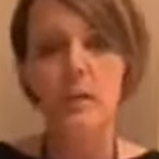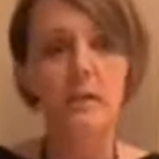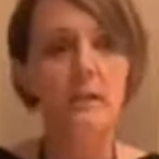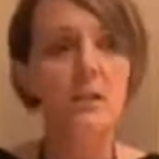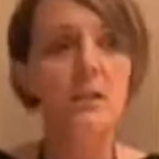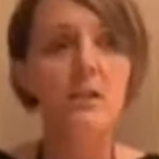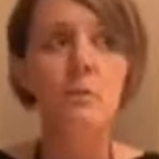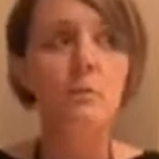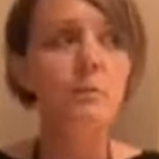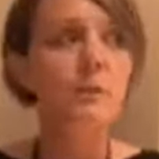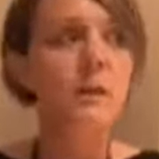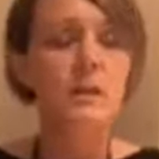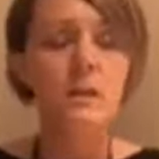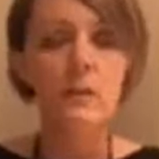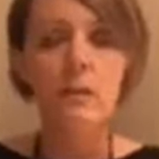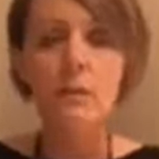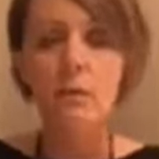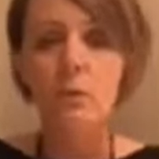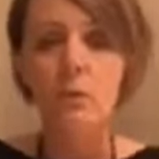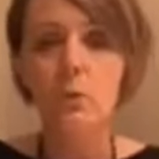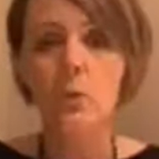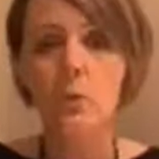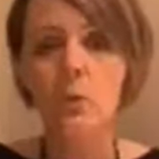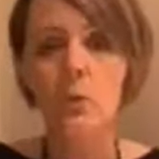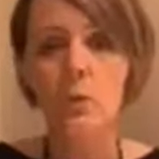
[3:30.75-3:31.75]
It doesn't matter if
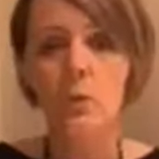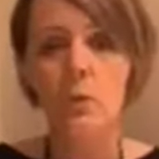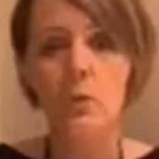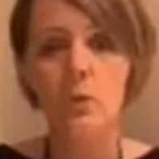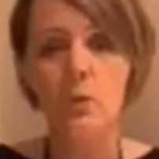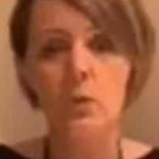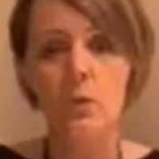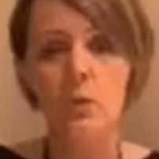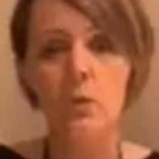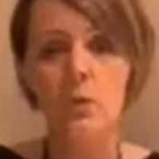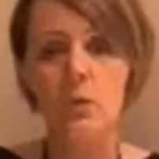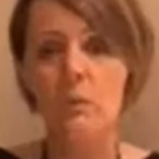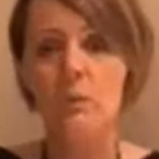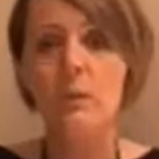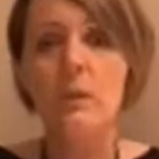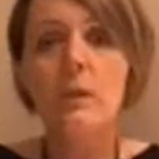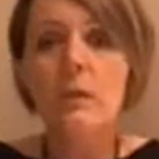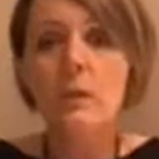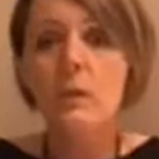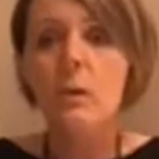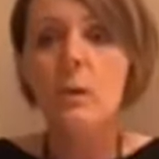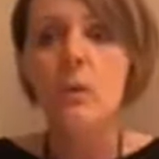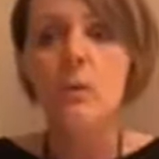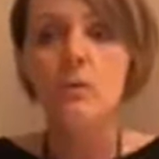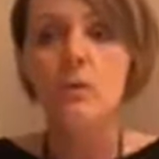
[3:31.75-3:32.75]
you do it through social
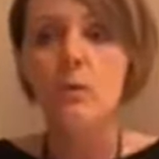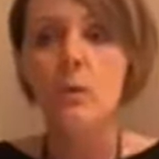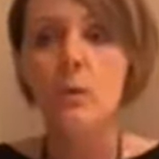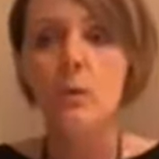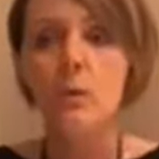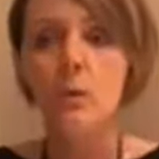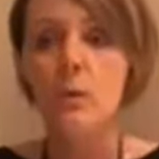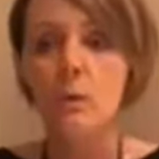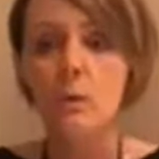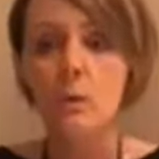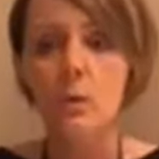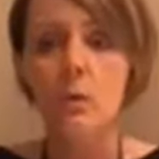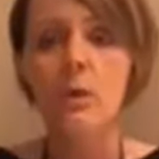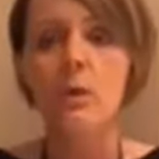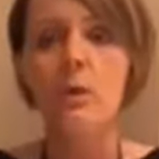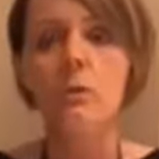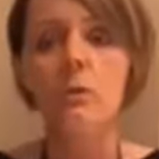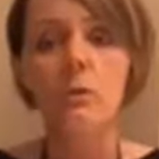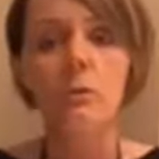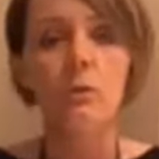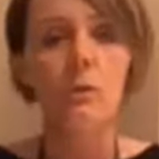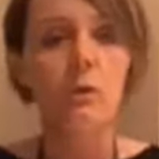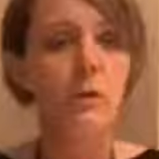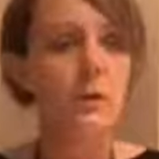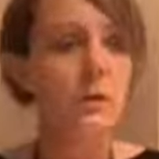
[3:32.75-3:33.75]
media or if you do it walking
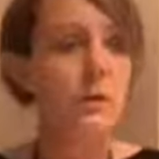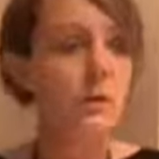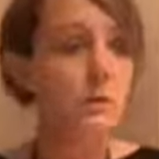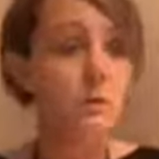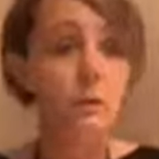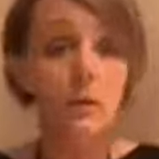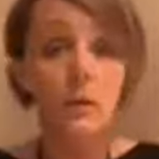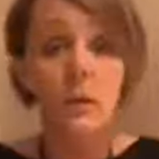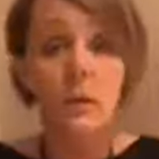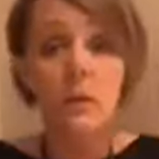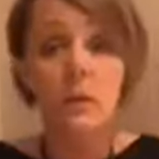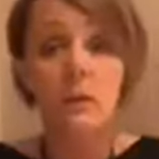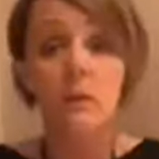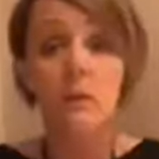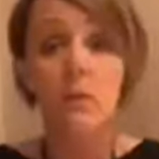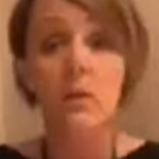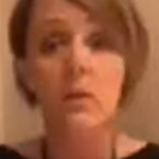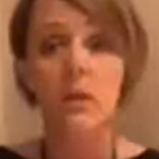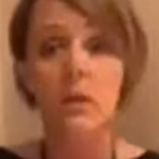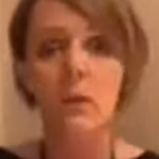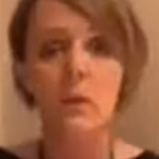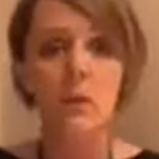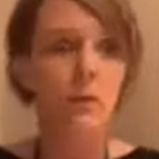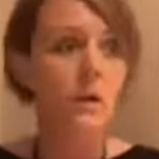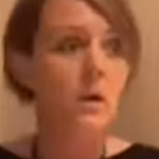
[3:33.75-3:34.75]
and
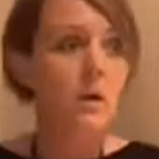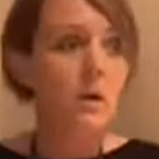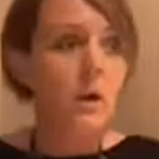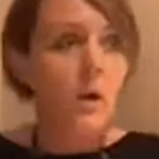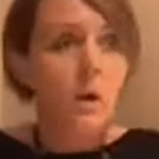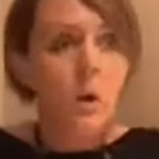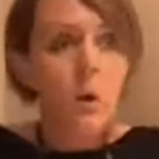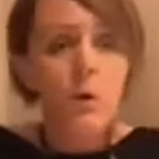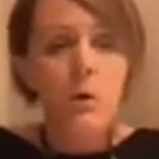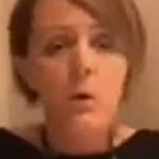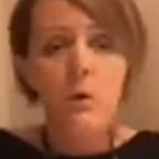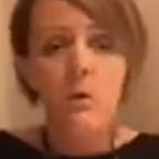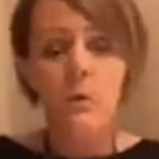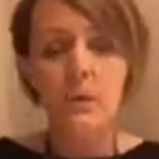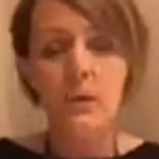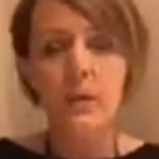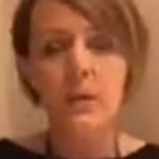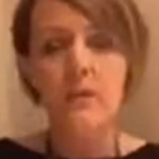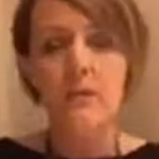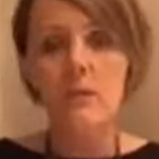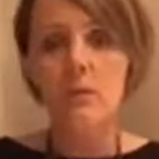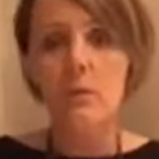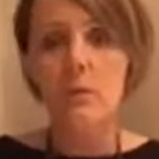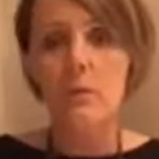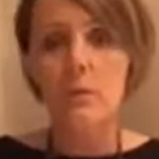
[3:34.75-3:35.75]
talking or your
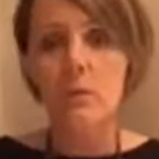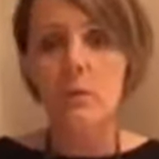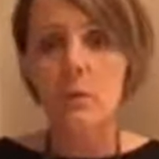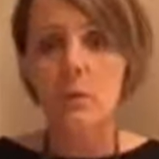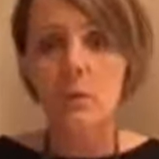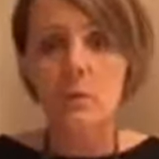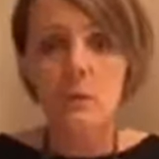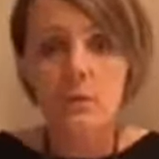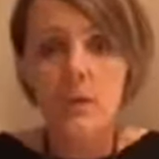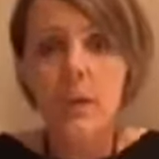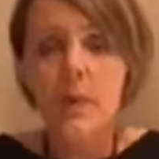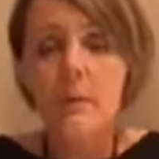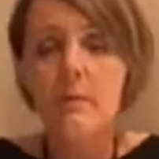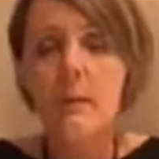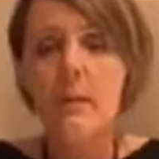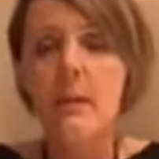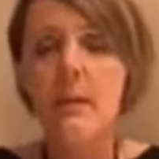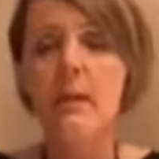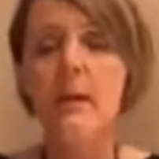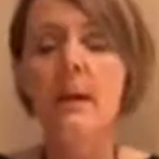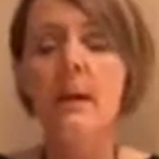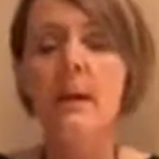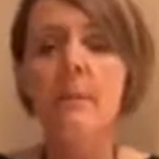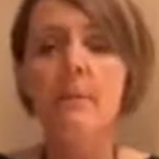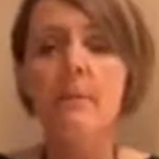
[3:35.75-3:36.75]
friends or
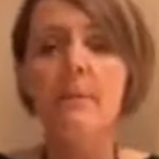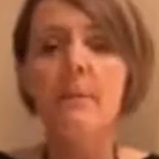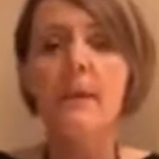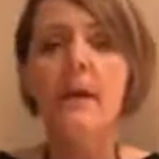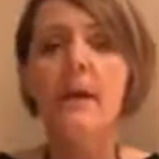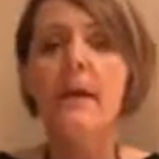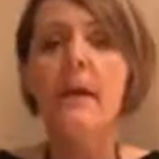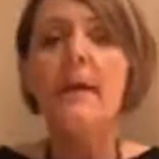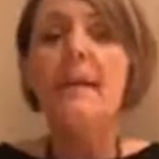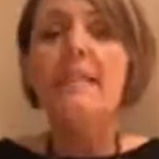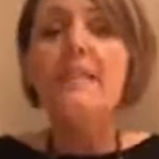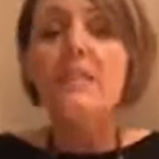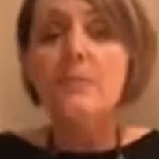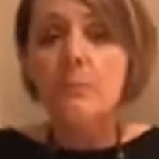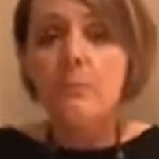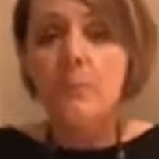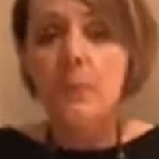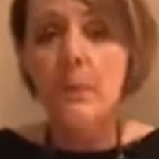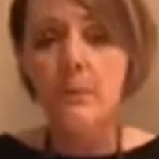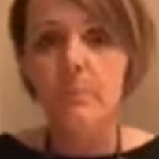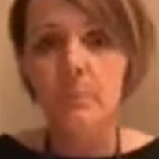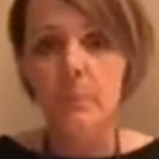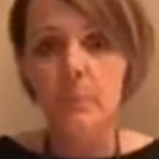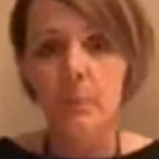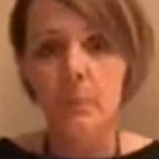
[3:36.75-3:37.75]
family. It's
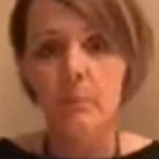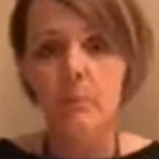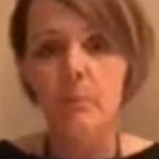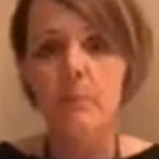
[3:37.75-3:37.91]
people.